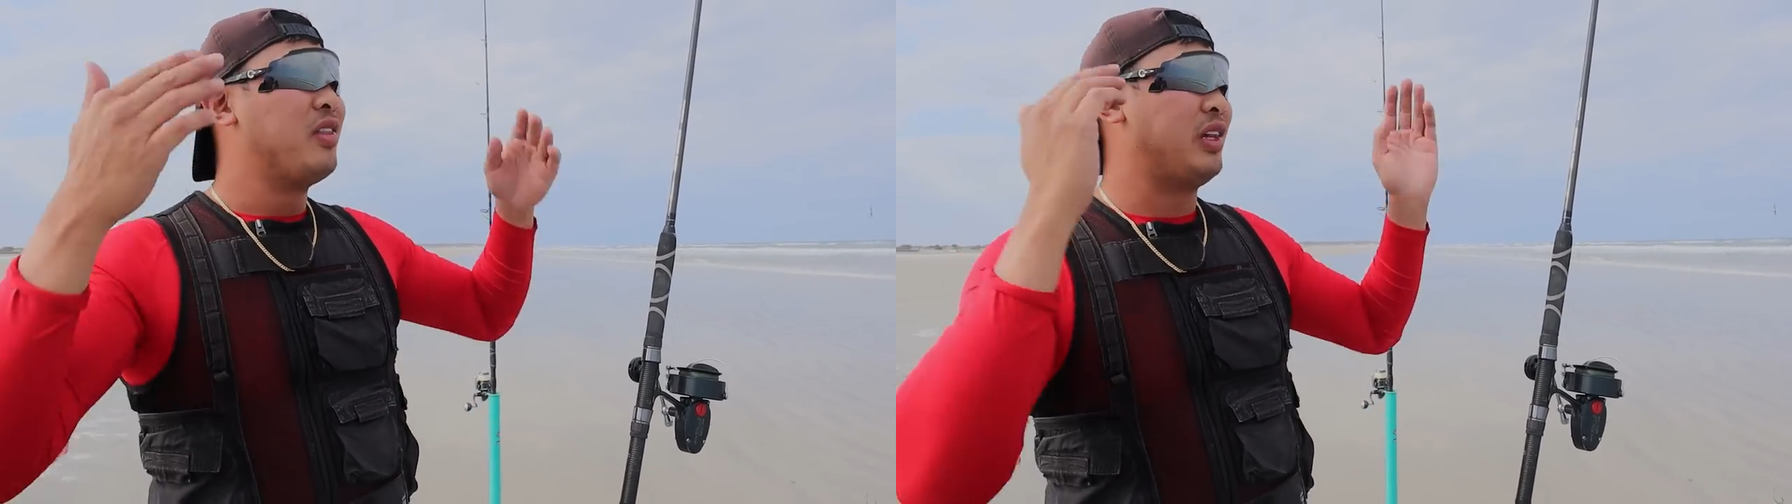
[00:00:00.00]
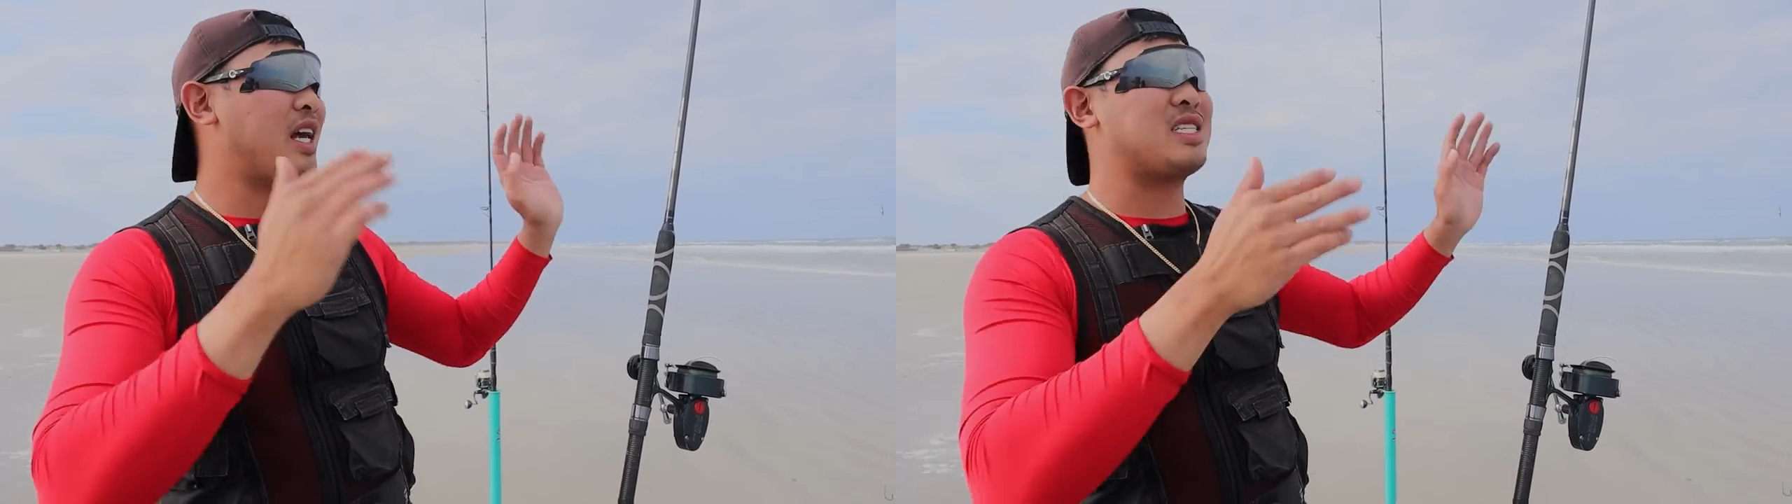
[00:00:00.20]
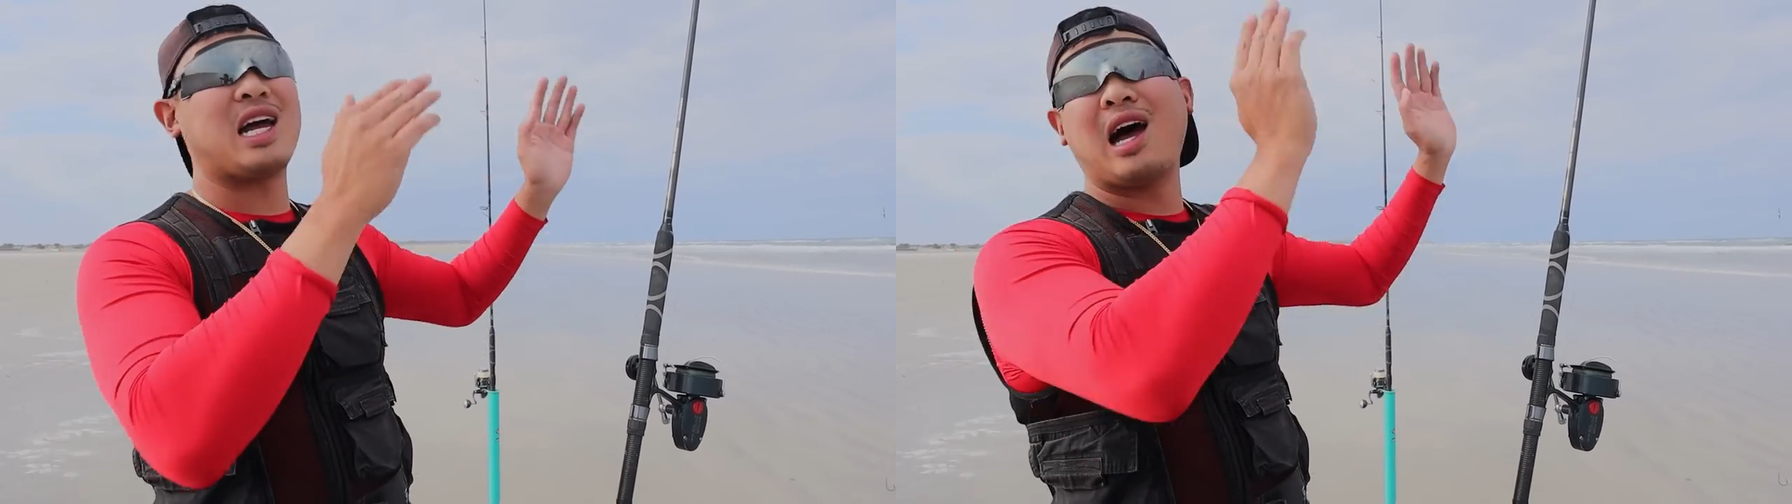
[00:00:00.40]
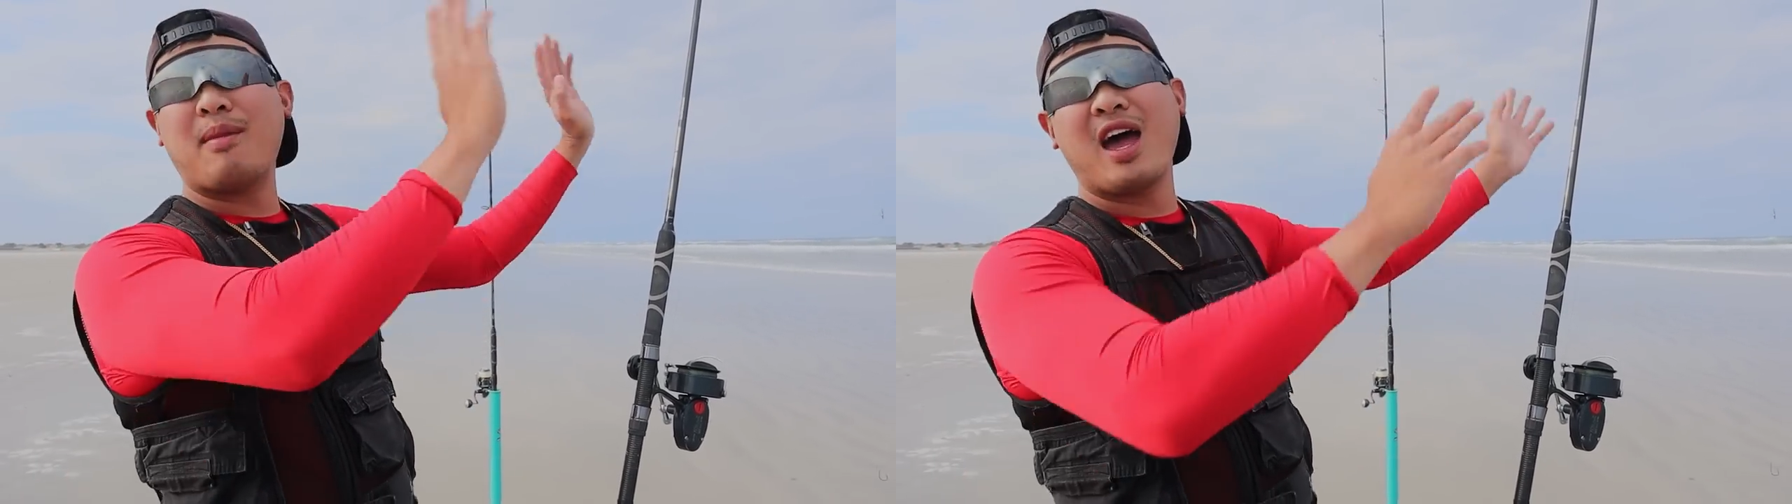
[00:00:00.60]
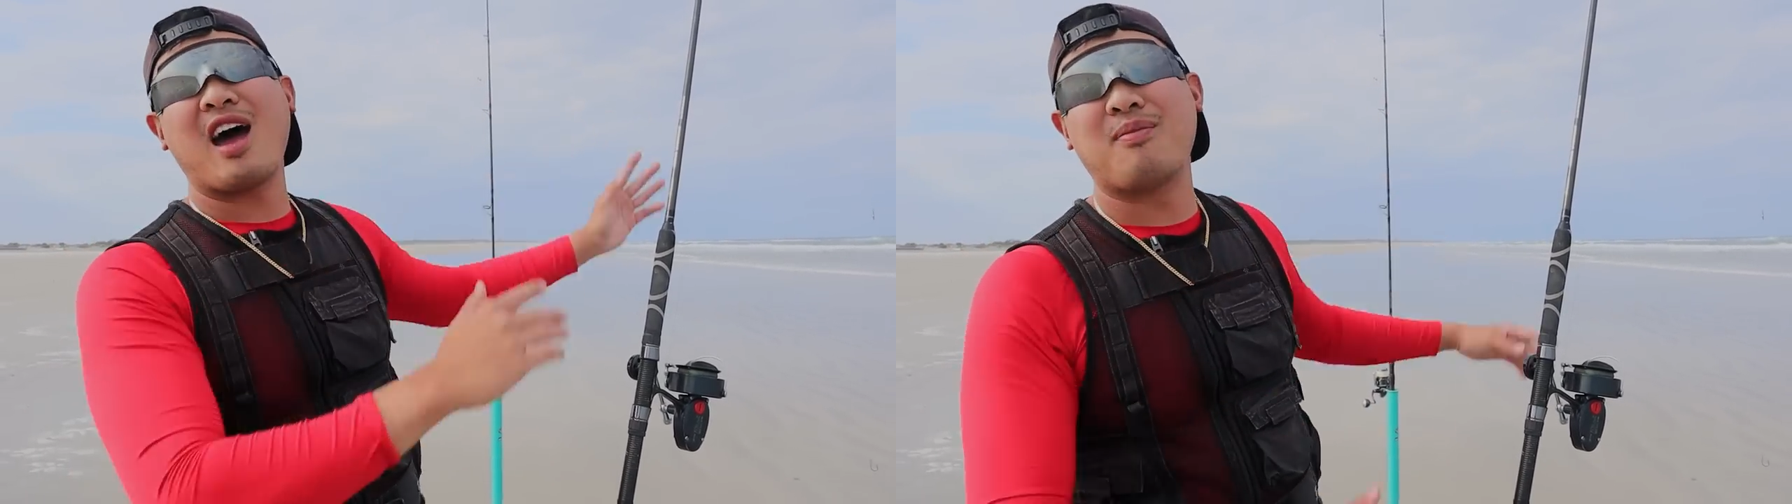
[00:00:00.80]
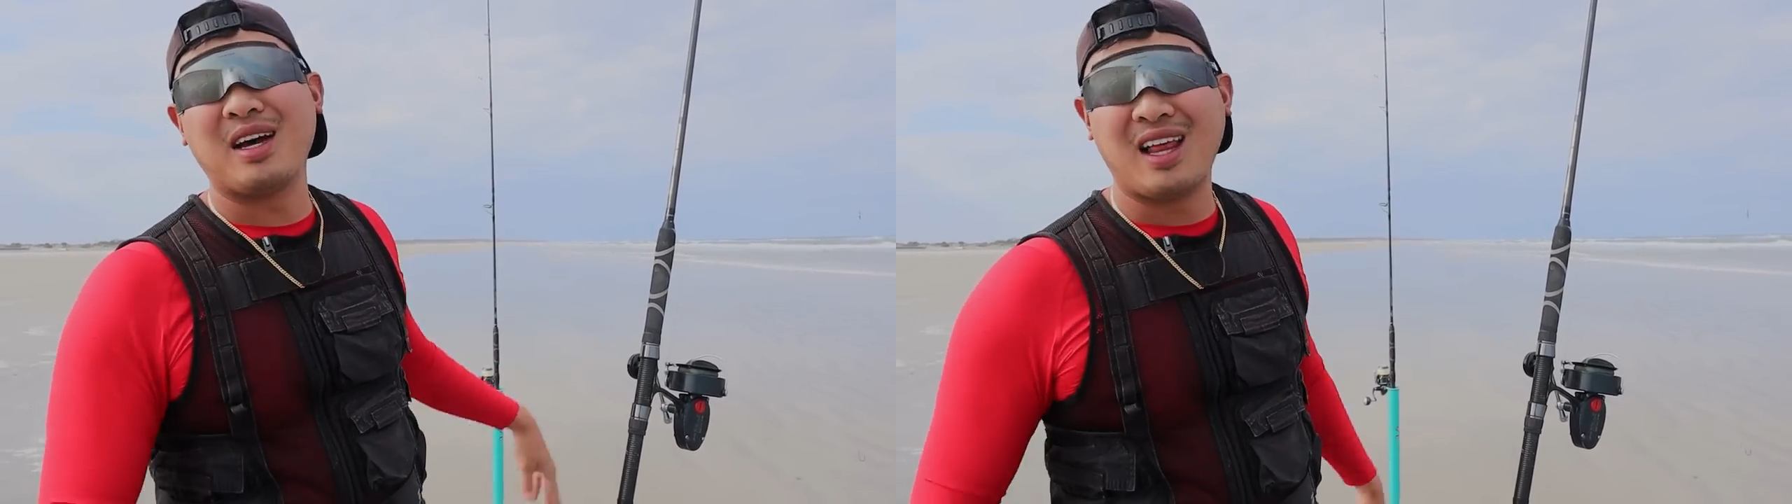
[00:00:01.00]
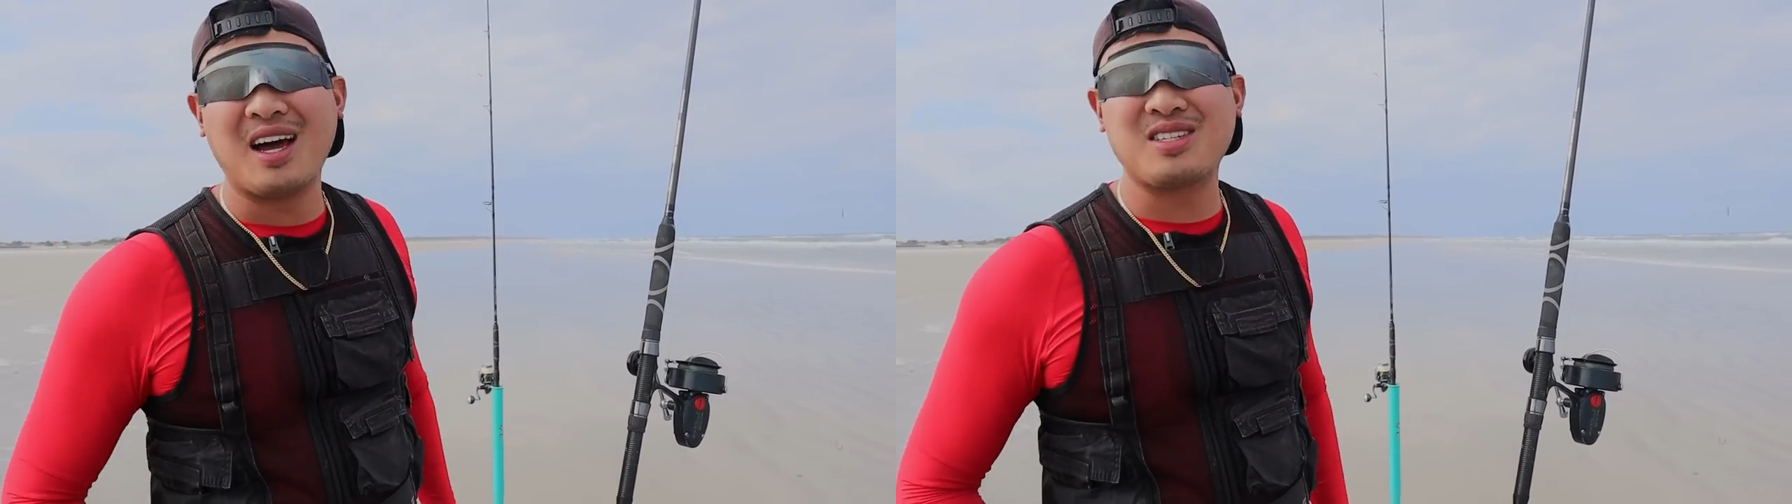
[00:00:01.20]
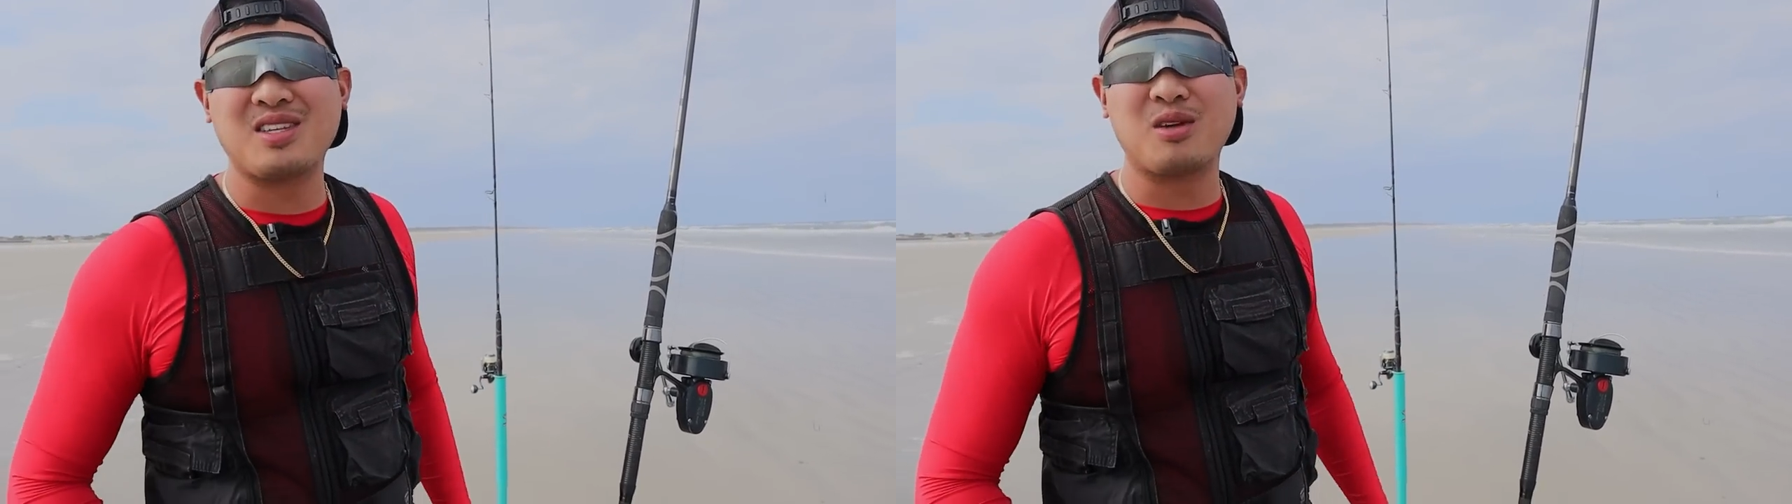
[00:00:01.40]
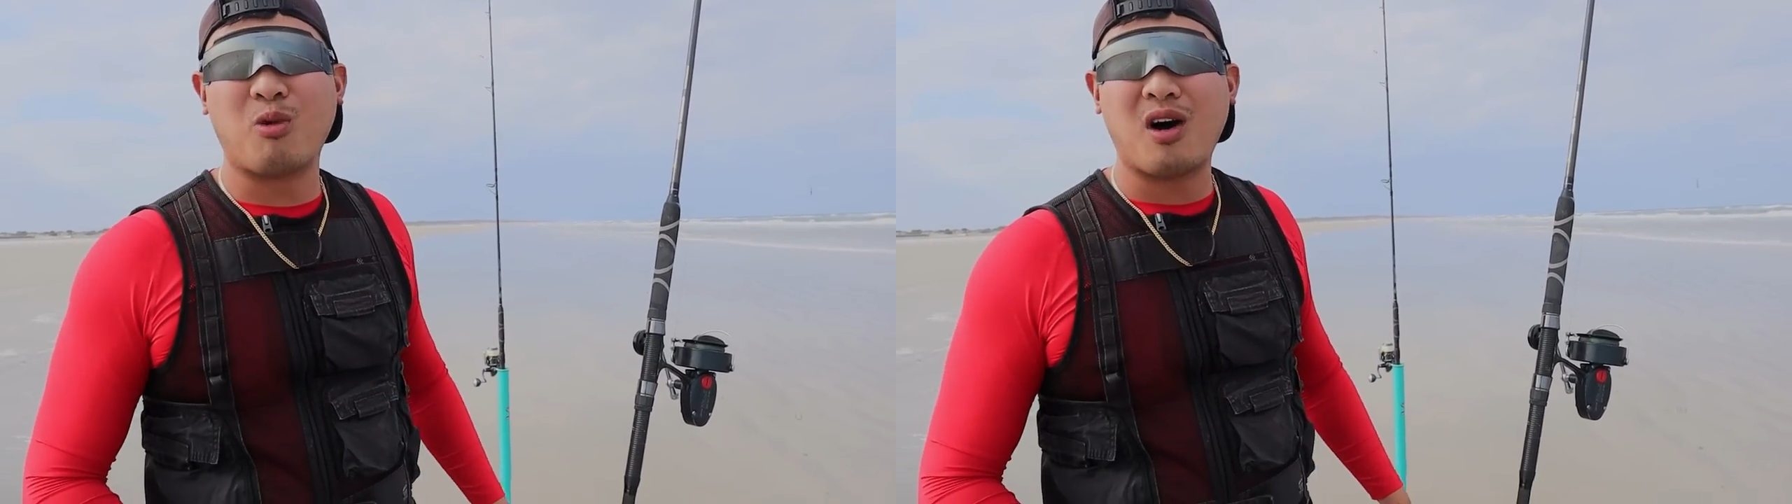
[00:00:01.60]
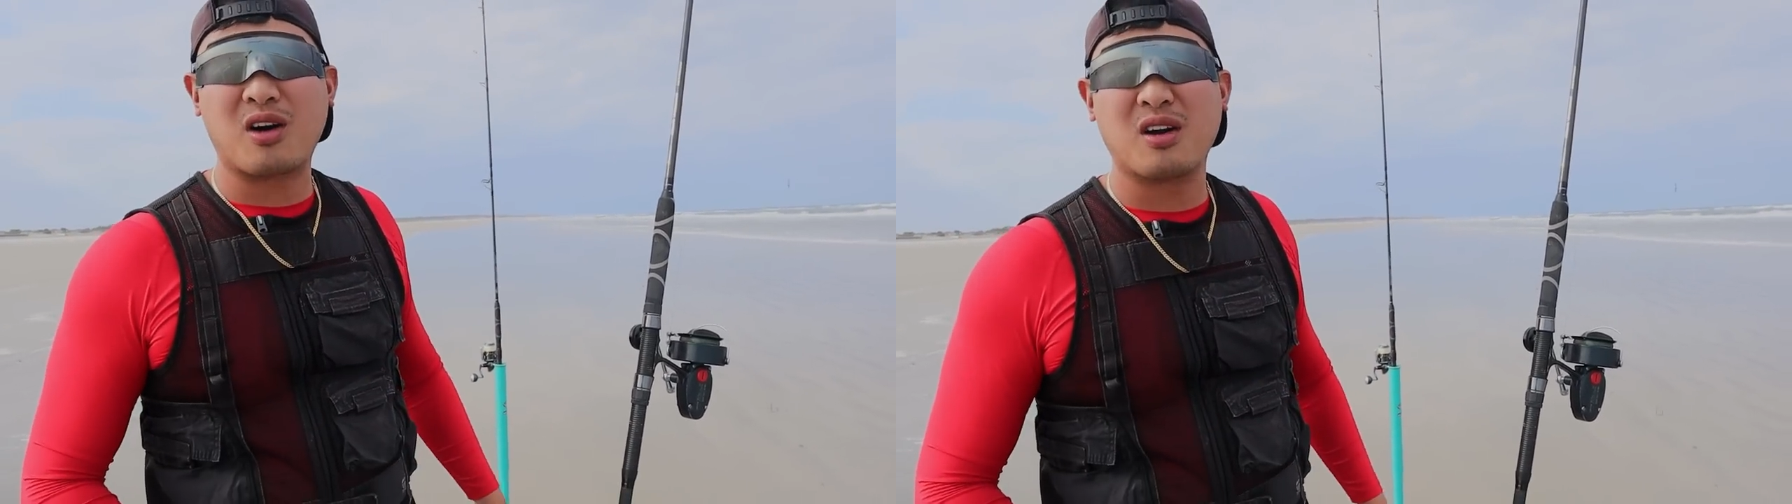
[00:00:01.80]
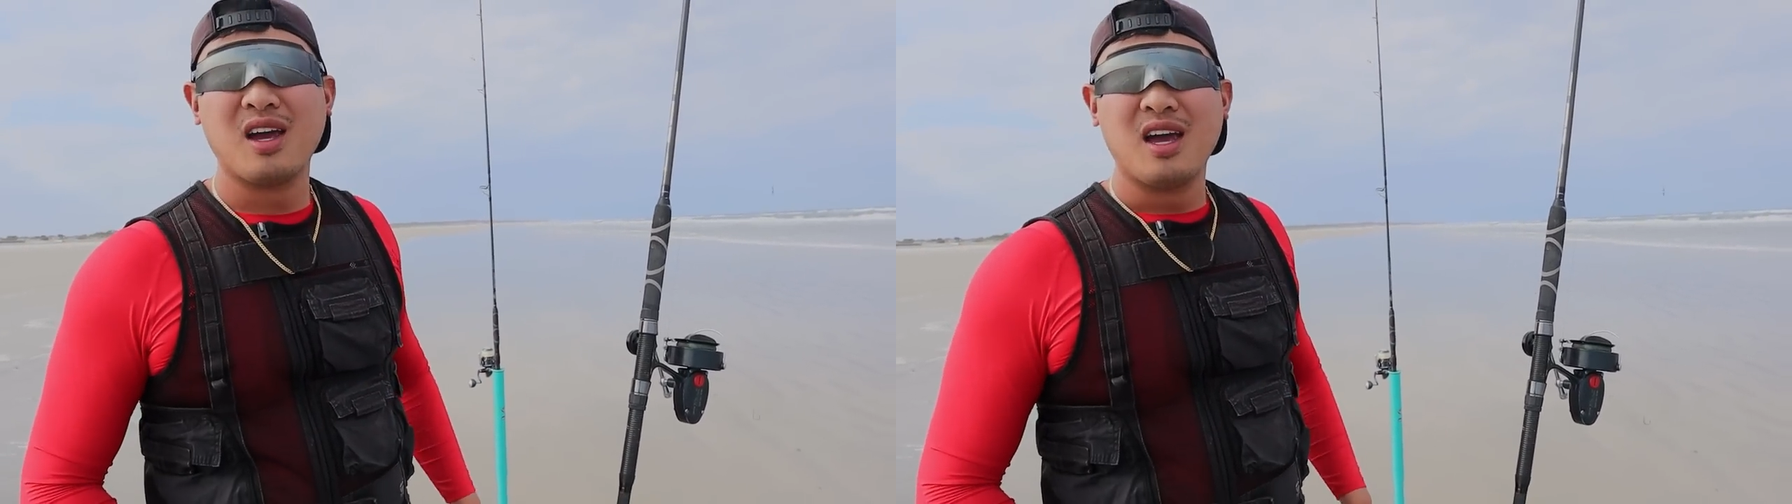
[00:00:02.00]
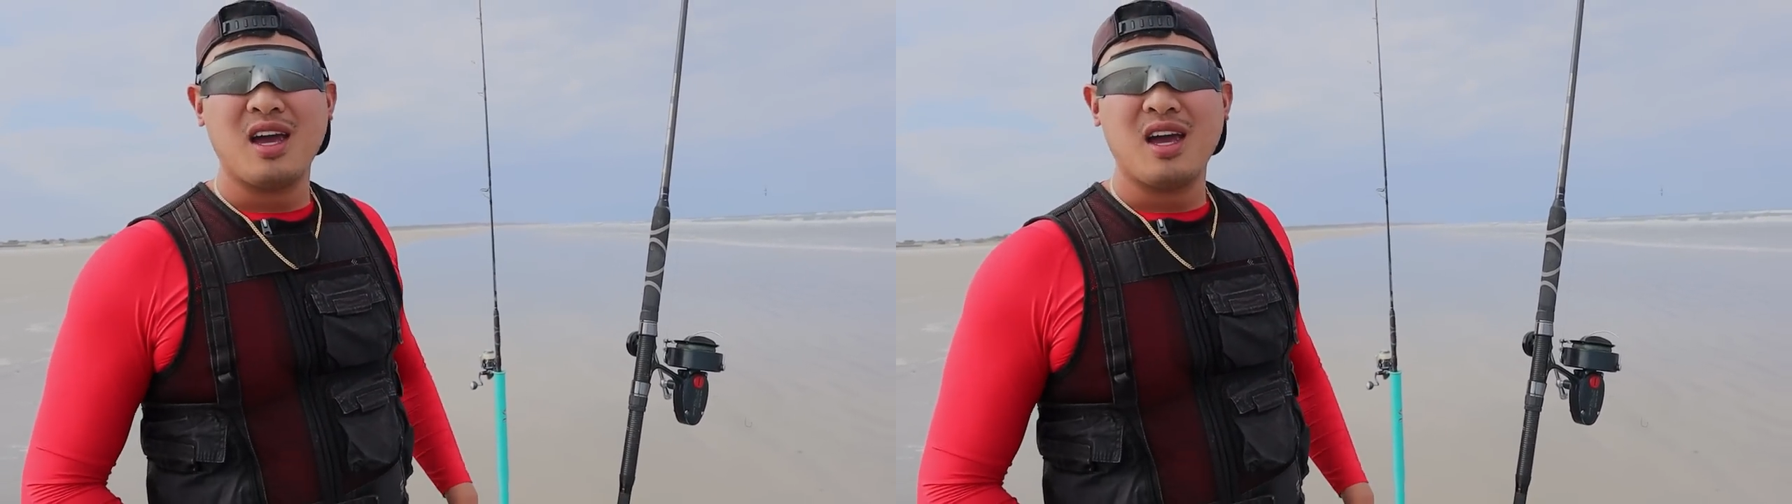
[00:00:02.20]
the less time I have my lines in the water.